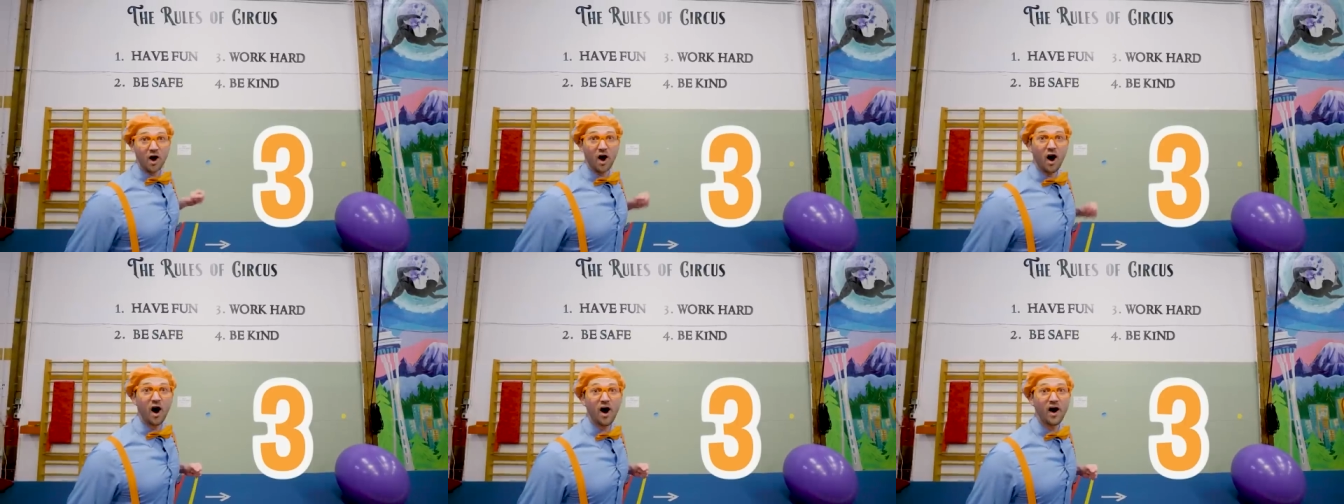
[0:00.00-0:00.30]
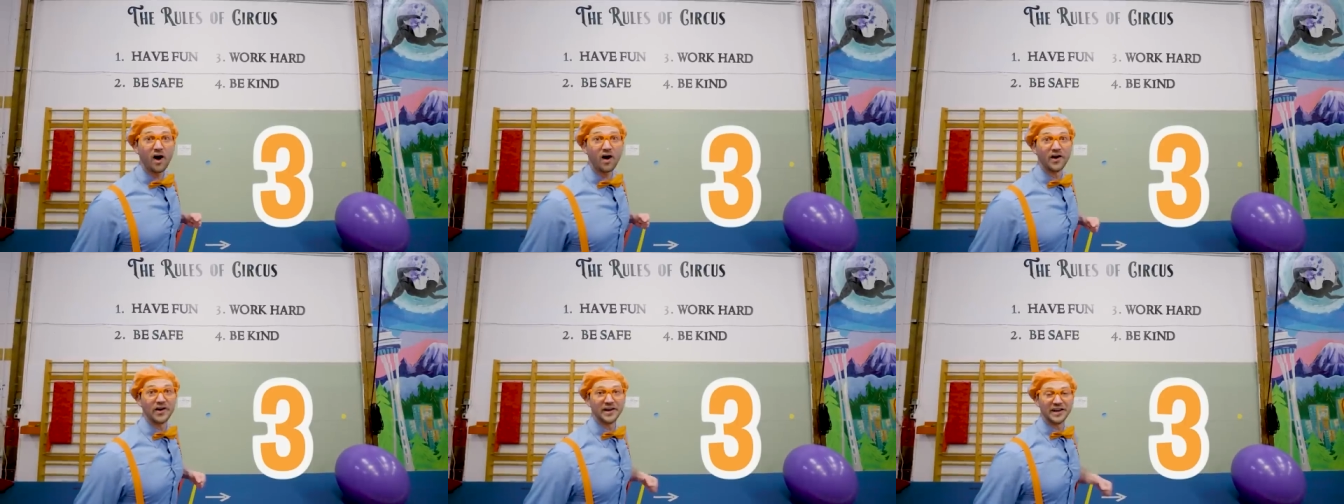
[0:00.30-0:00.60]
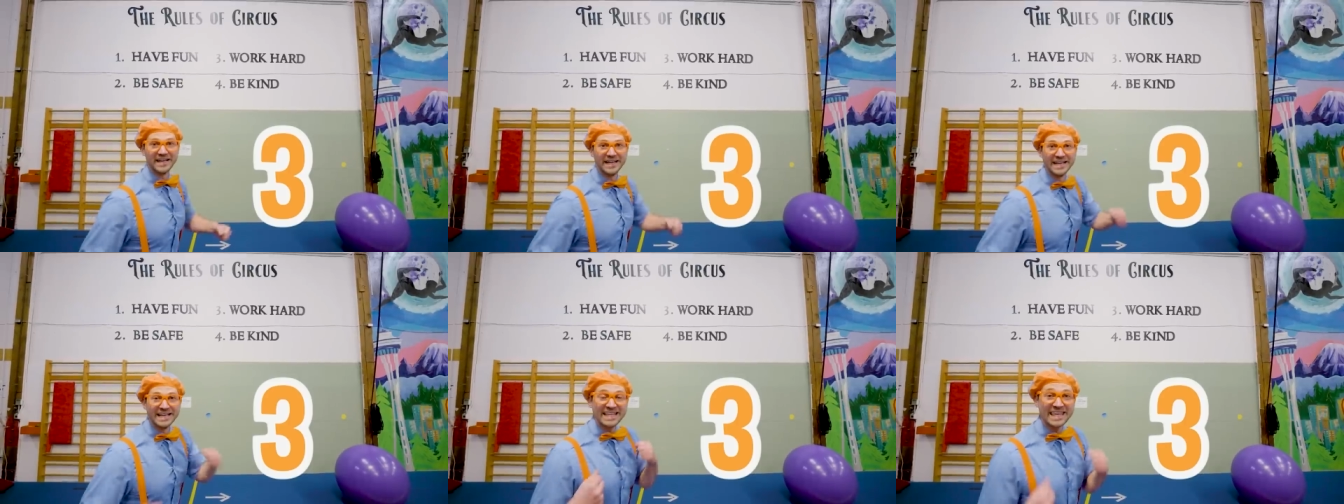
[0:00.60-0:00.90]

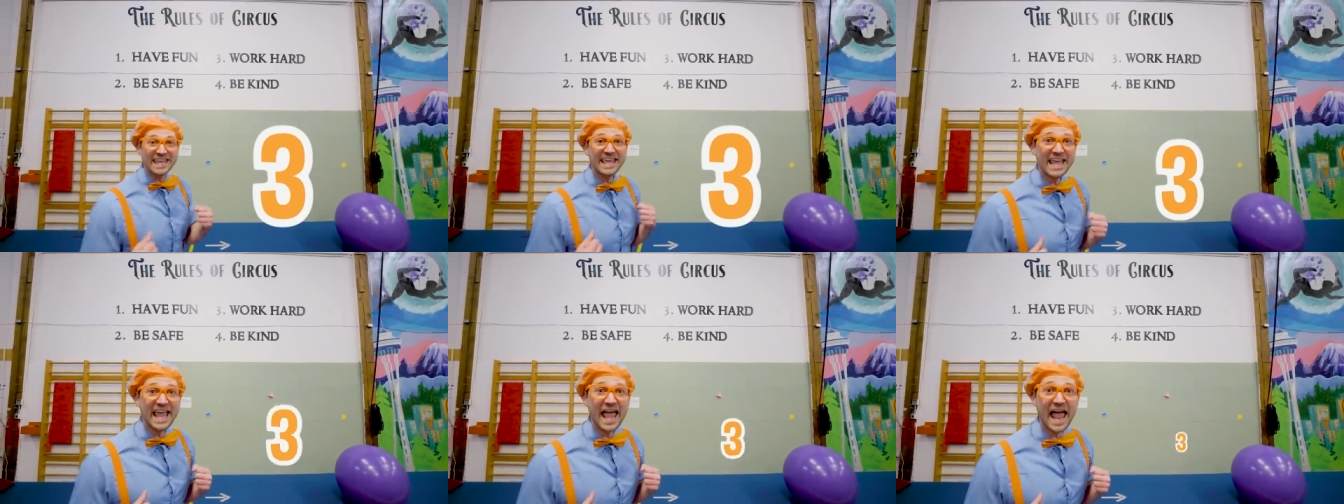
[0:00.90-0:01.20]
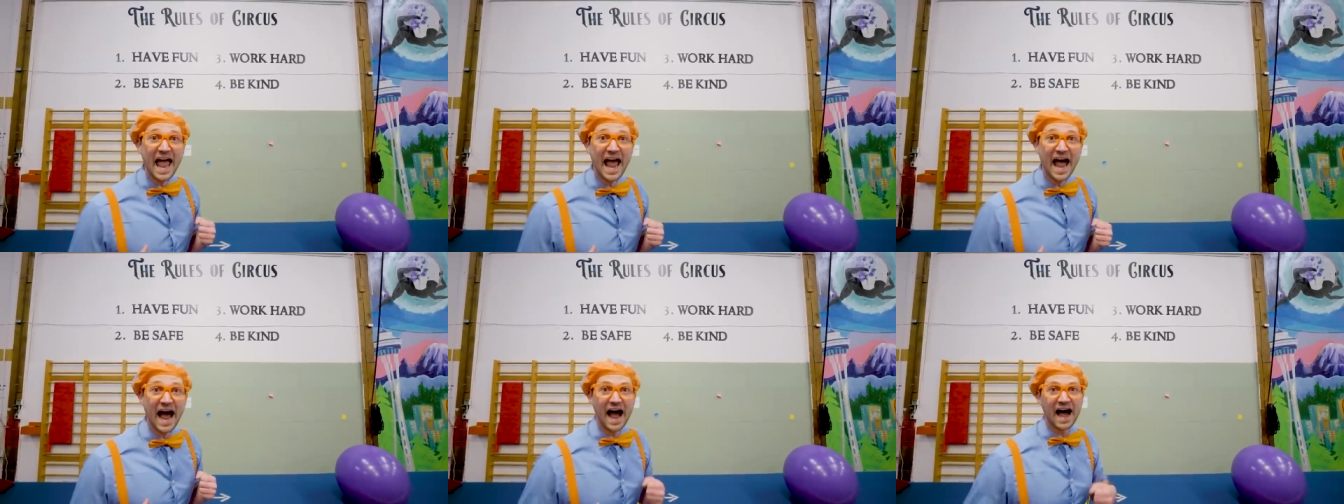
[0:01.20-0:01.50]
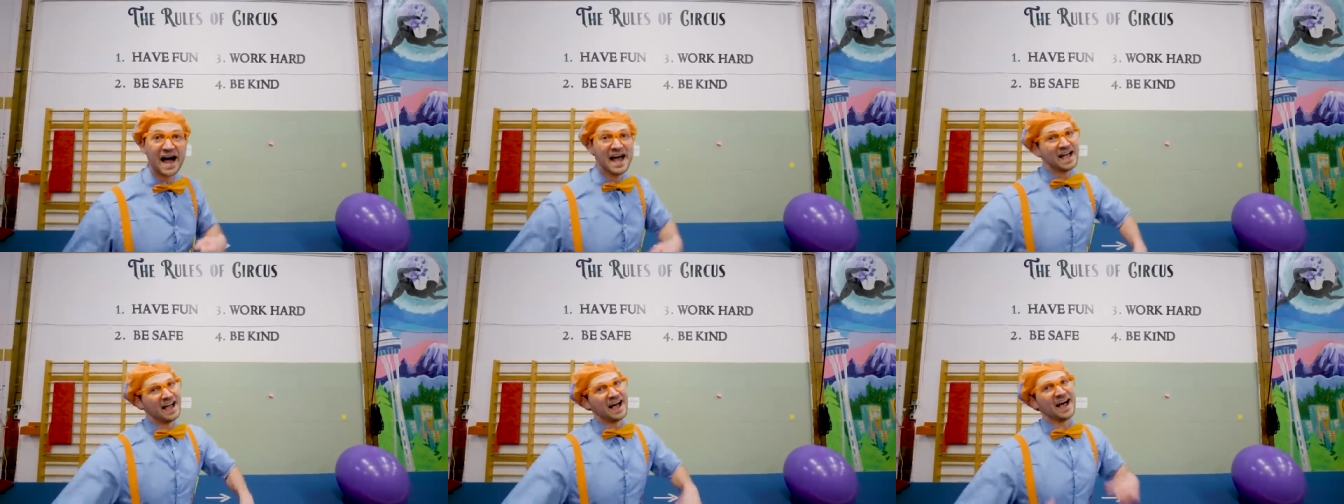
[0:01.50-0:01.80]
hard. Yeah,
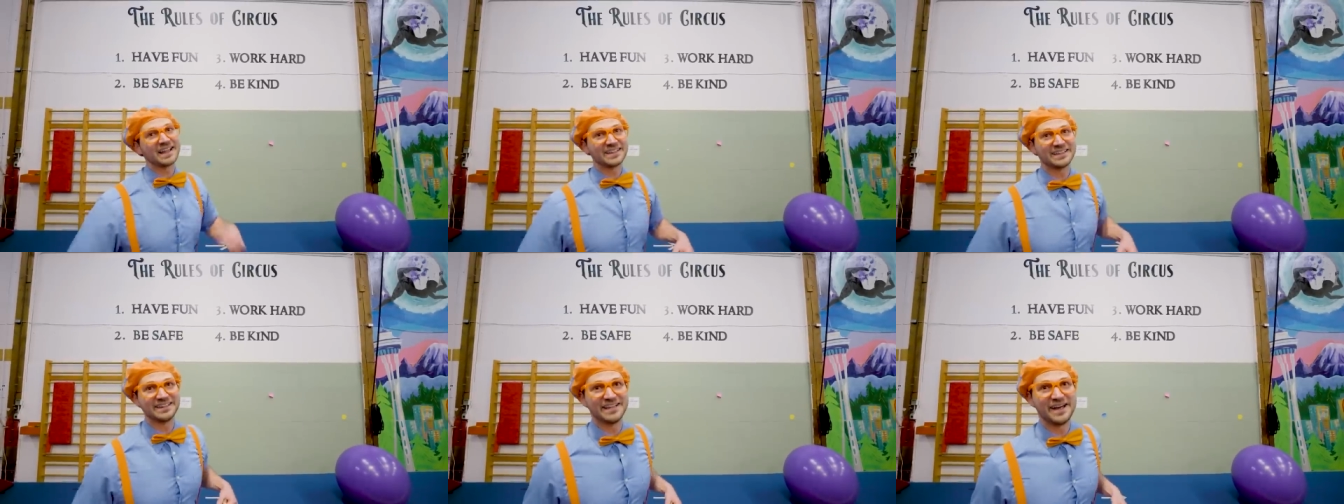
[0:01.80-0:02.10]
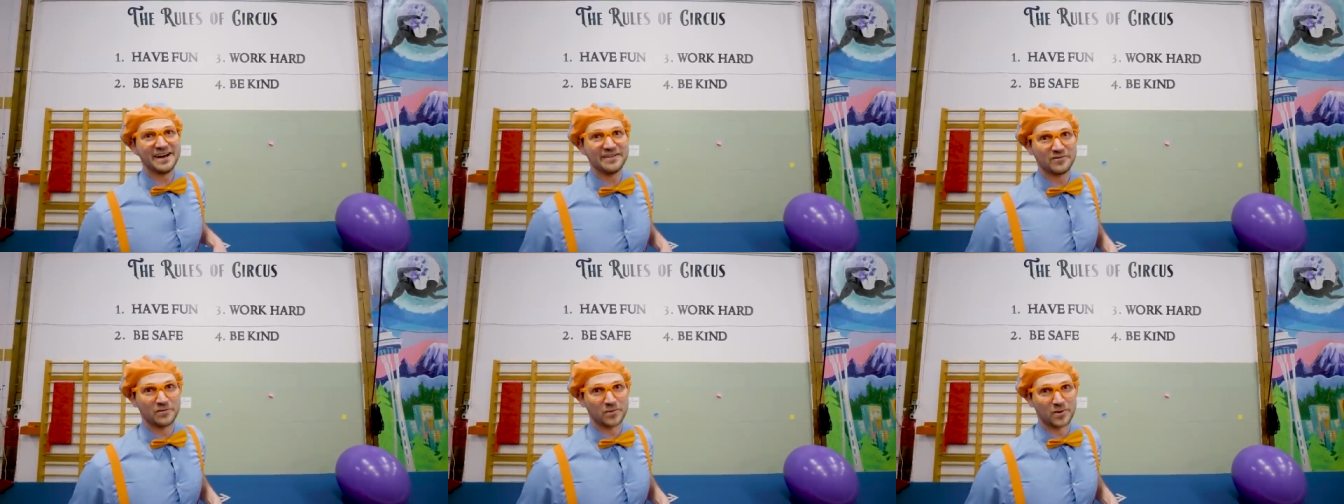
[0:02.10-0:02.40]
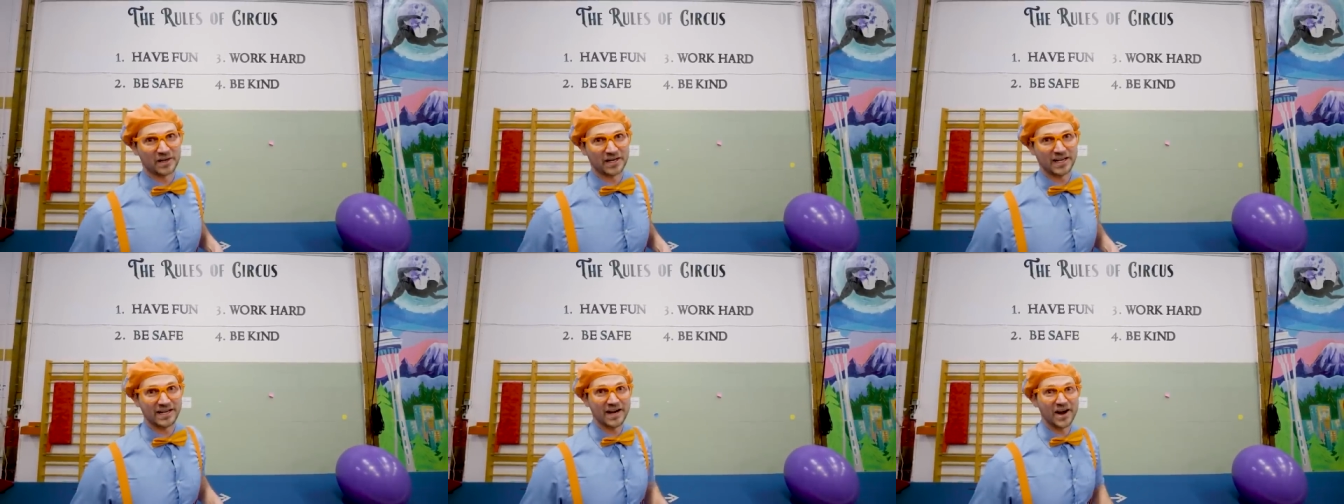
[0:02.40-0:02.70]
I love
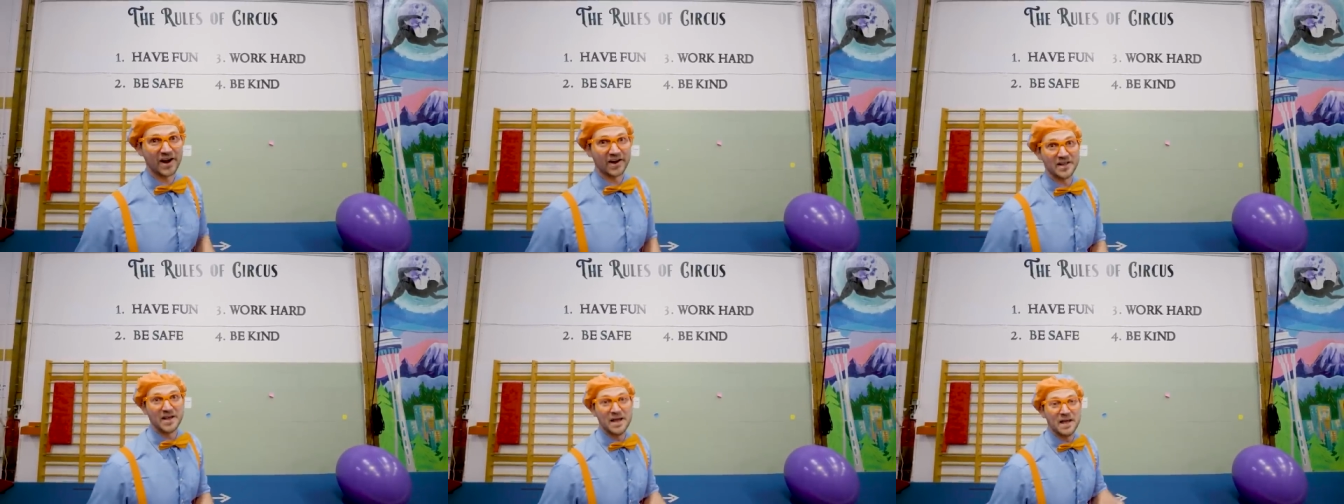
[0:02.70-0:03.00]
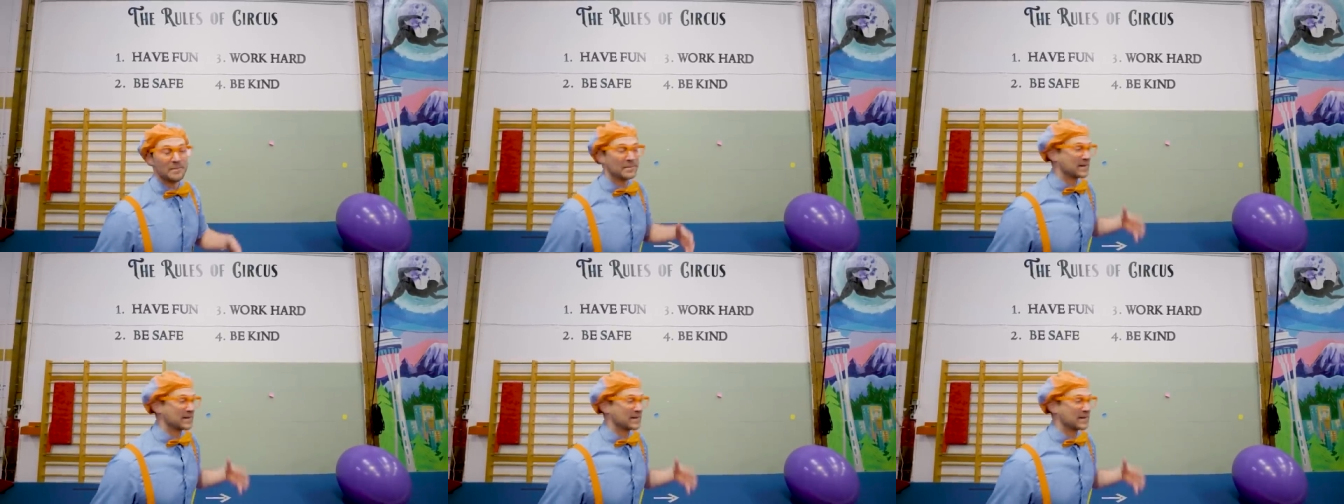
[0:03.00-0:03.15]
working hard